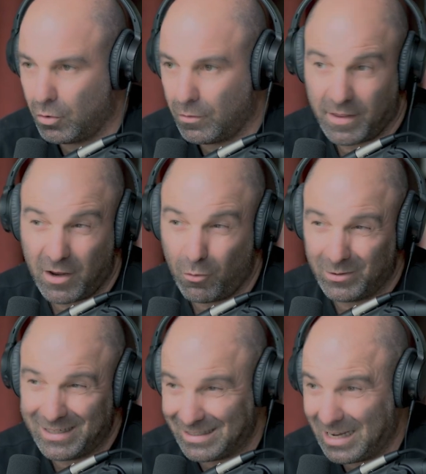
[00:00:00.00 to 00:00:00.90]
that they don't
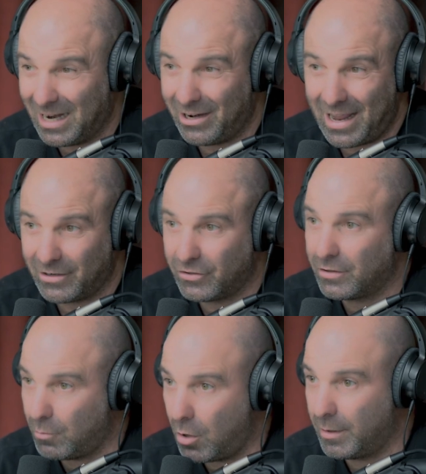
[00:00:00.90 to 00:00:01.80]
desire to answer at the
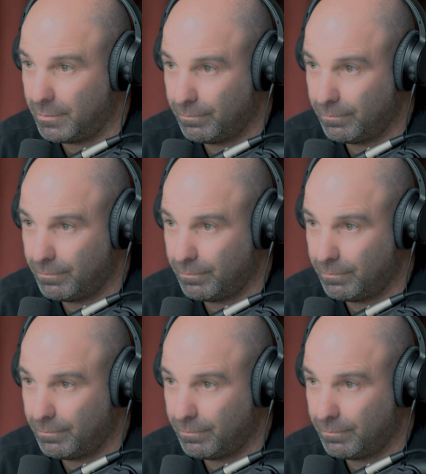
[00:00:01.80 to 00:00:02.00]
moment.